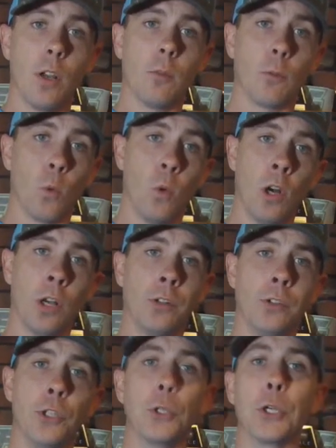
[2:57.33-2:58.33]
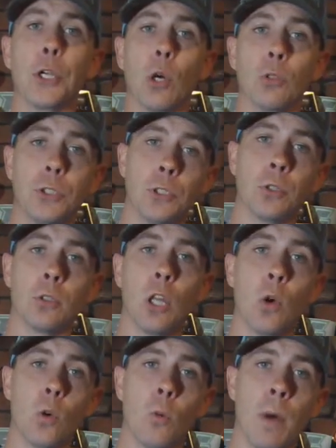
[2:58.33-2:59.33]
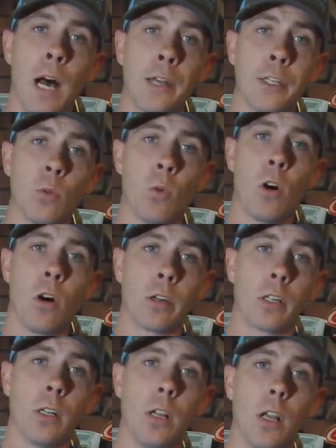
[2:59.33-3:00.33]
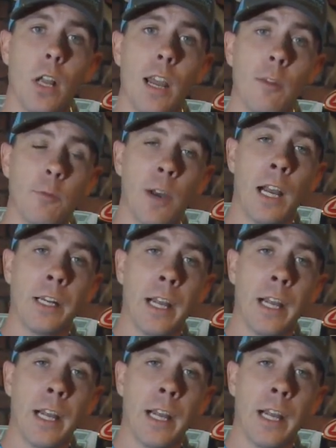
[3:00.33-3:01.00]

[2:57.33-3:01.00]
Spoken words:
For one, you can go to your local body of water and find